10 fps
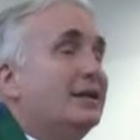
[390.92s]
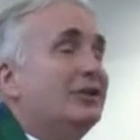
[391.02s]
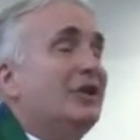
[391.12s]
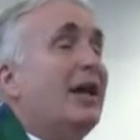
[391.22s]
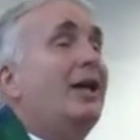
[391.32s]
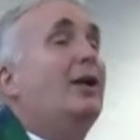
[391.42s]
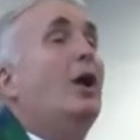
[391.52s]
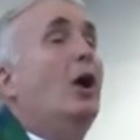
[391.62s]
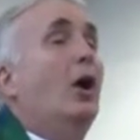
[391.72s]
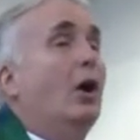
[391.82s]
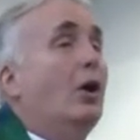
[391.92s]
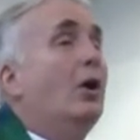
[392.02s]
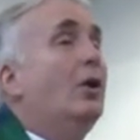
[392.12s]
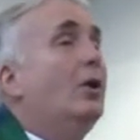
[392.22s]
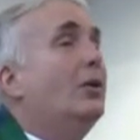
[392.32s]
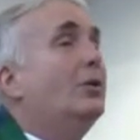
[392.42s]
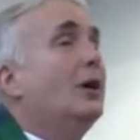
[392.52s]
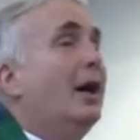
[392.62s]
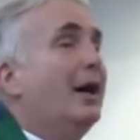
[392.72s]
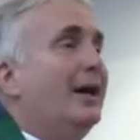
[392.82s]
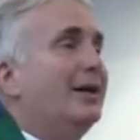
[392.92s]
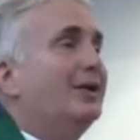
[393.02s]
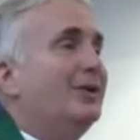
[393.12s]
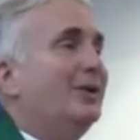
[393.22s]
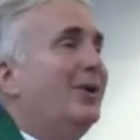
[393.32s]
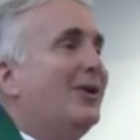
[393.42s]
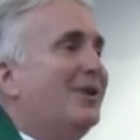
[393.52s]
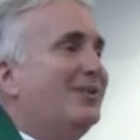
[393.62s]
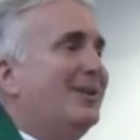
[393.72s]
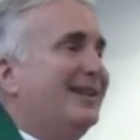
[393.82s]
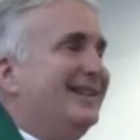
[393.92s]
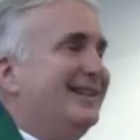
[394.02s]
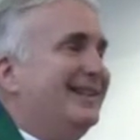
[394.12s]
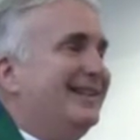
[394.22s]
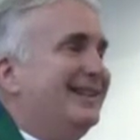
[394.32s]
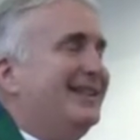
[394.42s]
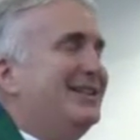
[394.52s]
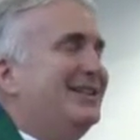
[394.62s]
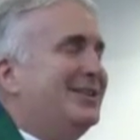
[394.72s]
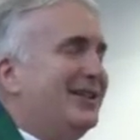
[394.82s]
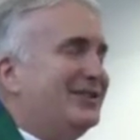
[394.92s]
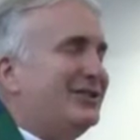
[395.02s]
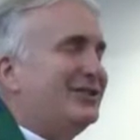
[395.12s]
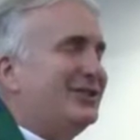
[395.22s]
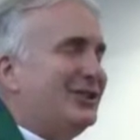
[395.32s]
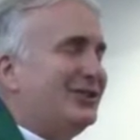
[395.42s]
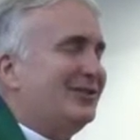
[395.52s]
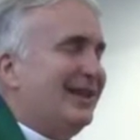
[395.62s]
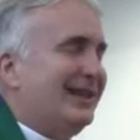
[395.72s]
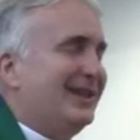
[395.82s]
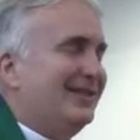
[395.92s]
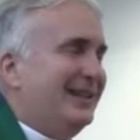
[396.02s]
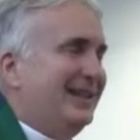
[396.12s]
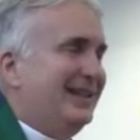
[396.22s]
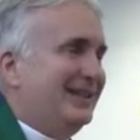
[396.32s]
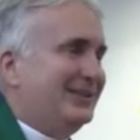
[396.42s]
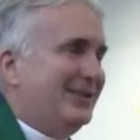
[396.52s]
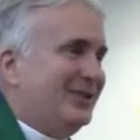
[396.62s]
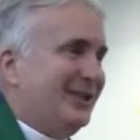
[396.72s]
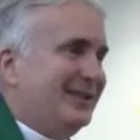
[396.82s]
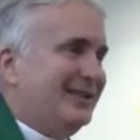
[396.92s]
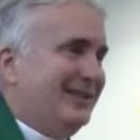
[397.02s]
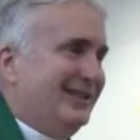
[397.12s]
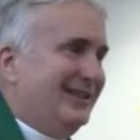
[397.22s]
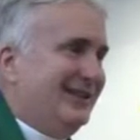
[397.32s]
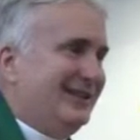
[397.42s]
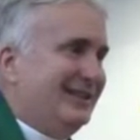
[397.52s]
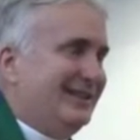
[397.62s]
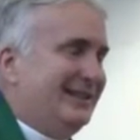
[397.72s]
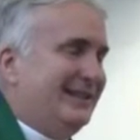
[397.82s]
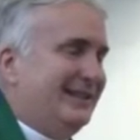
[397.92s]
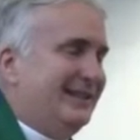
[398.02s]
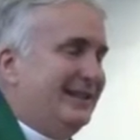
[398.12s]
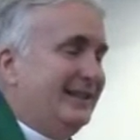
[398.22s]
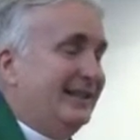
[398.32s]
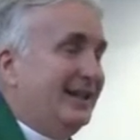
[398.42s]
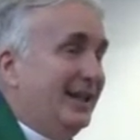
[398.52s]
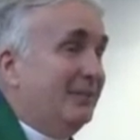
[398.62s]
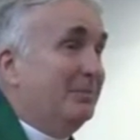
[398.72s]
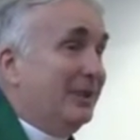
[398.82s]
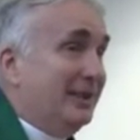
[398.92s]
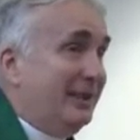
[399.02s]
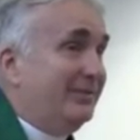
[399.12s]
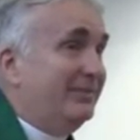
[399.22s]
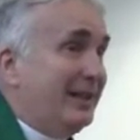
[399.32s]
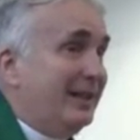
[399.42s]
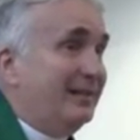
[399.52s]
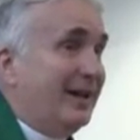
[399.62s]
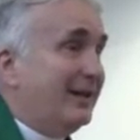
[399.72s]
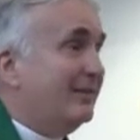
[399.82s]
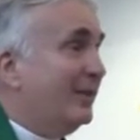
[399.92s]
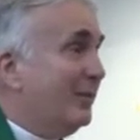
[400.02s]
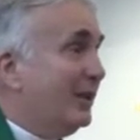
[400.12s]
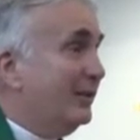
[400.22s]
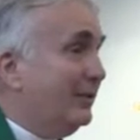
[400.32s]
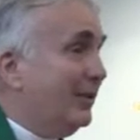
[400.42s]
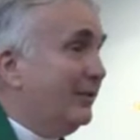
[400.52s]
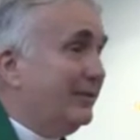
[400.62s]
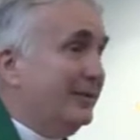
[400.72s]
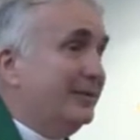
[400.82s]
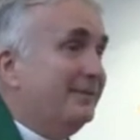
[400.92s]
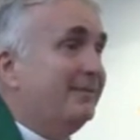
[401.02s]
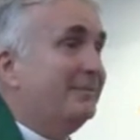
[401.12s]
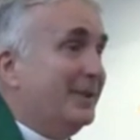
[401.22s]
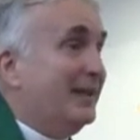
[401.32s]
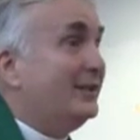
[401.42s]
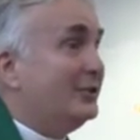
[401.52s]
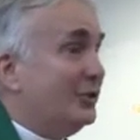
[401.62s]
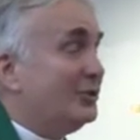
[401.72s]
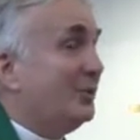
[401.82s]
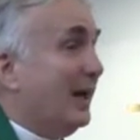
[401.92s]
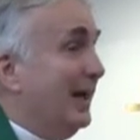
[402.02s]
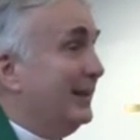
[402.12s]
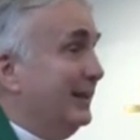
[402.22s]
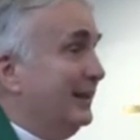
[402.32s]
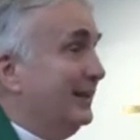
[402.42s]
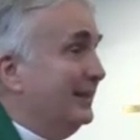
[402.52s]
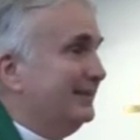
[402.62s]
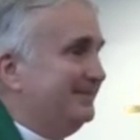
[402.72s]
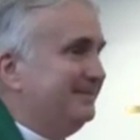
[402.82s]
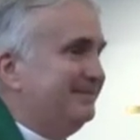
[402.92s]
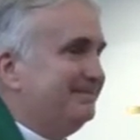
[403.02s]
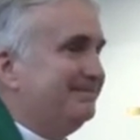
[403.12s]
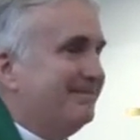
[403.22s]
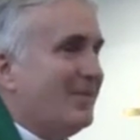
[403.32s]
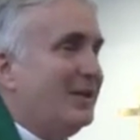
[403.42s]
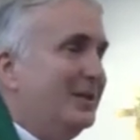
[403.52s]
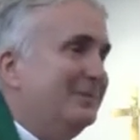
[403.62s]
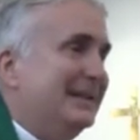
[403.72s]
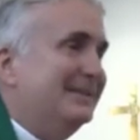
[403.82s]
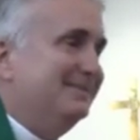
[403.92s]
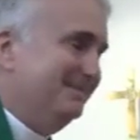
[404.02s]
to say, Oh God, you are the one who gives us the strength that we need as we trust in you. And believe me, I don't know what you go through, but that's just what I need. Amen.